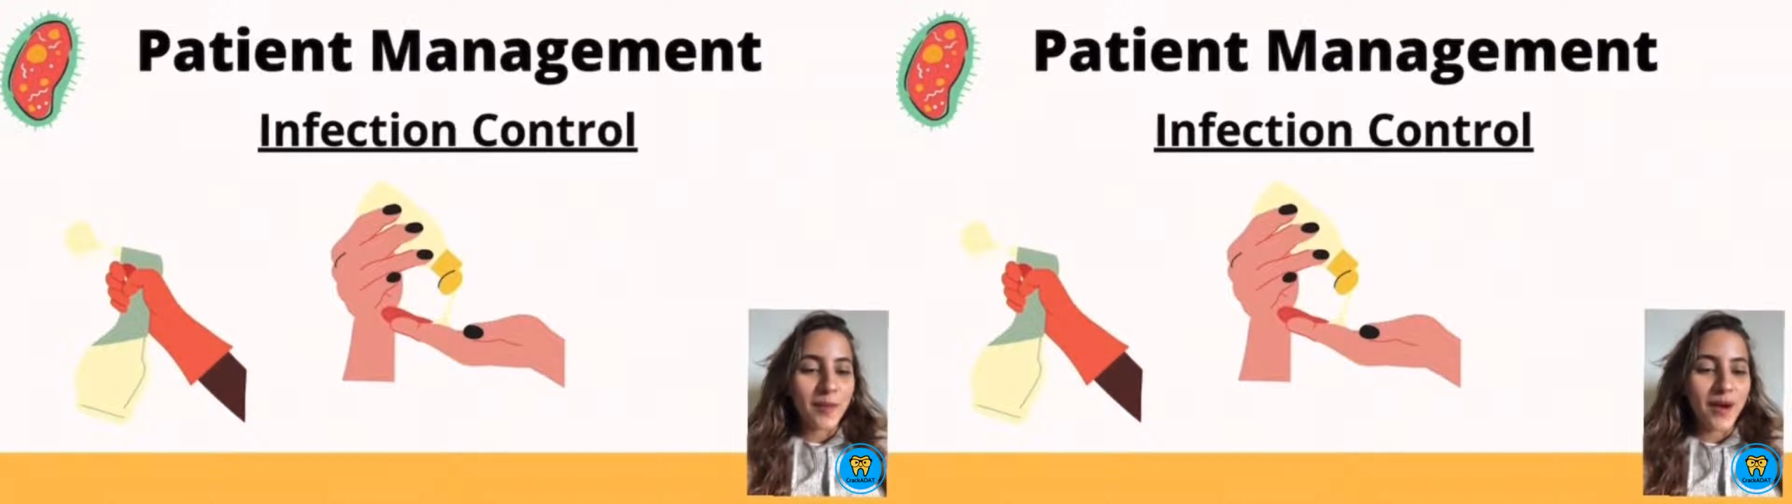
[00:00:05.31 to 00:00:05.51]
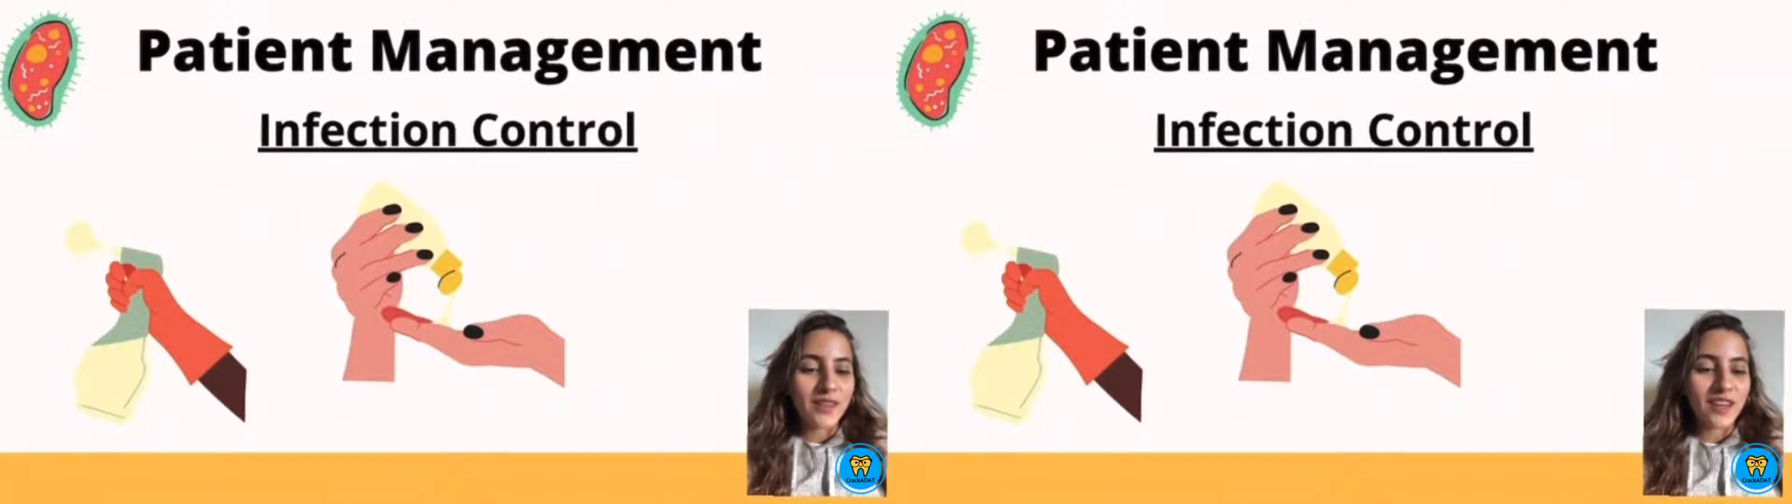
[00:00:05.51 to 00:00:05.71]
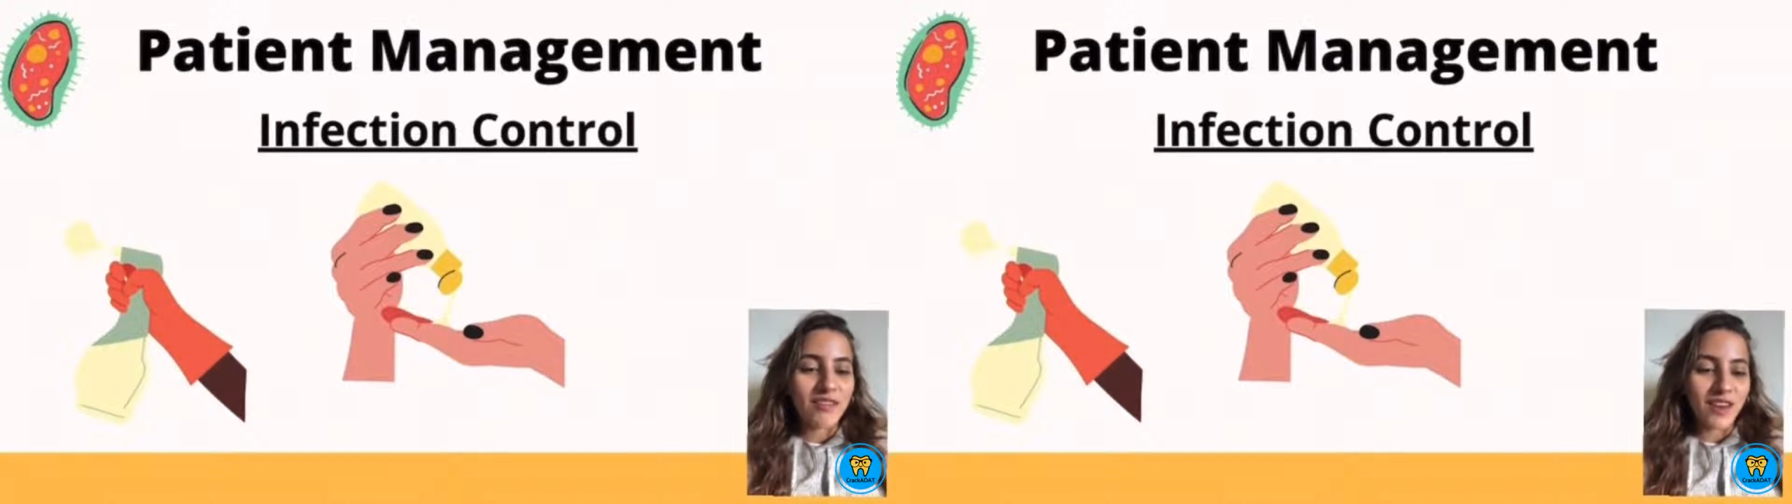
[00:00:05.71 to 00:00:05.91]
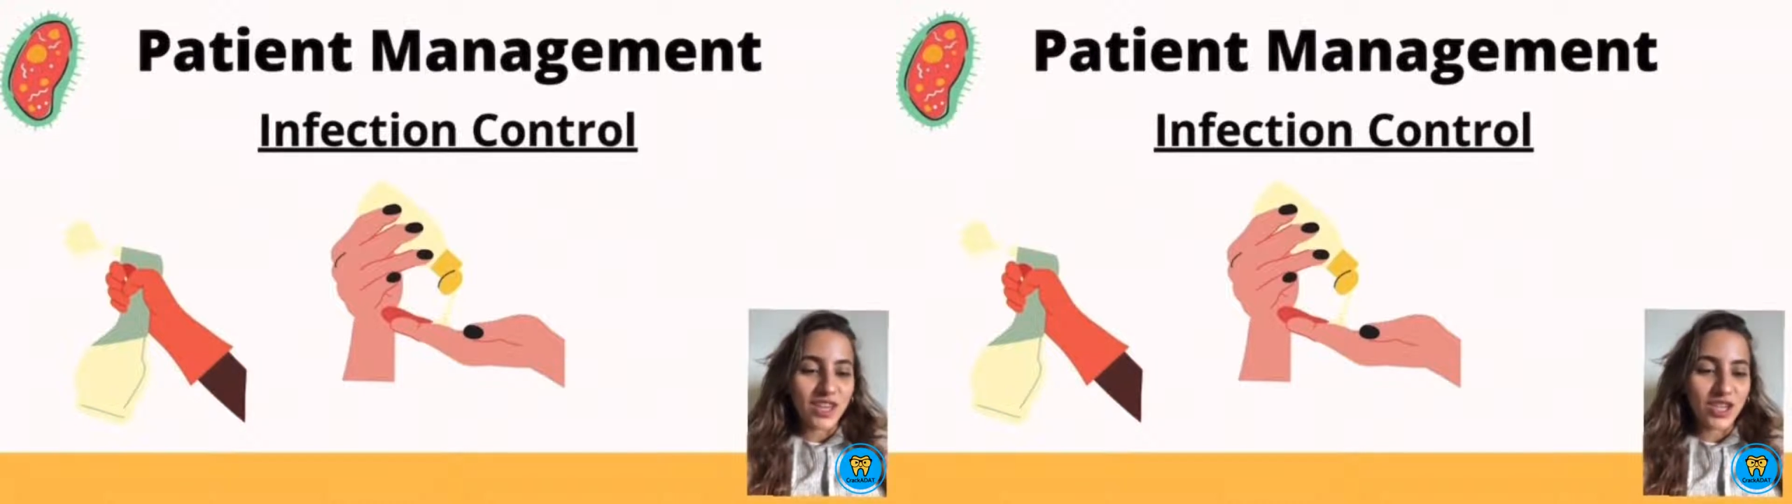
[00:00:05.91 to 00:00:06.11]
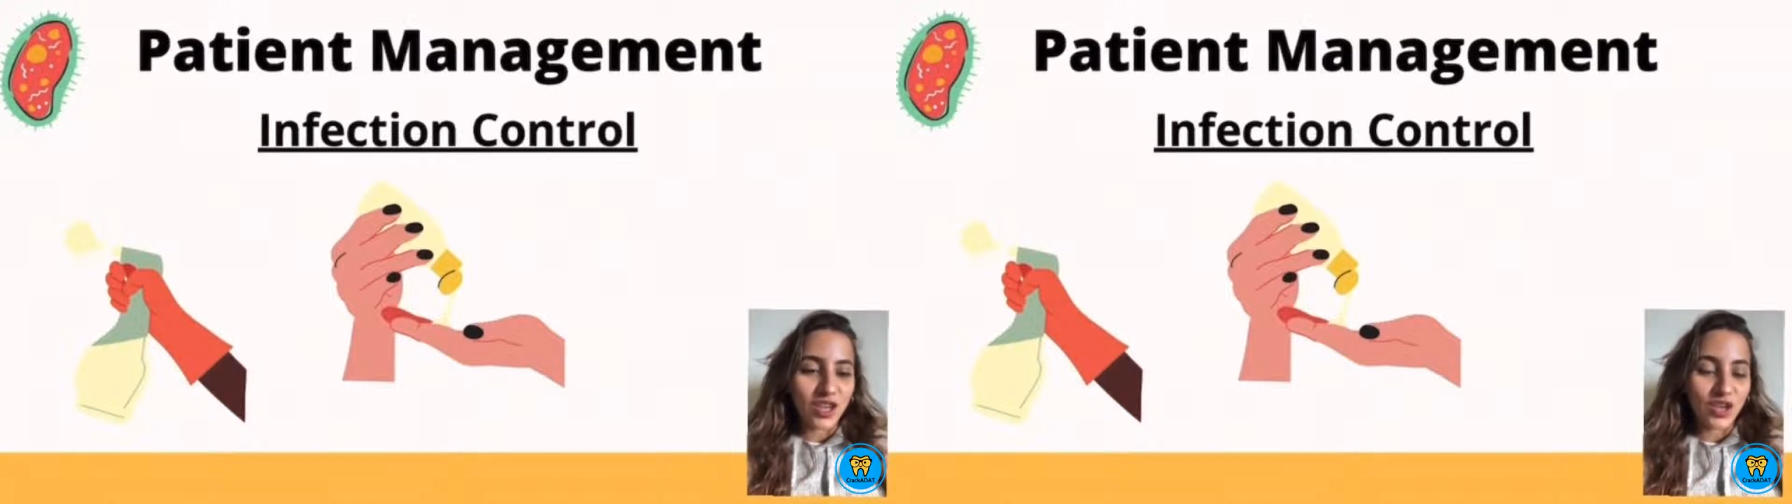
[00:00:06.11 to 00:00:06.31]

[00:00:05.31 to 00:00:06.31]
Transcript: about infection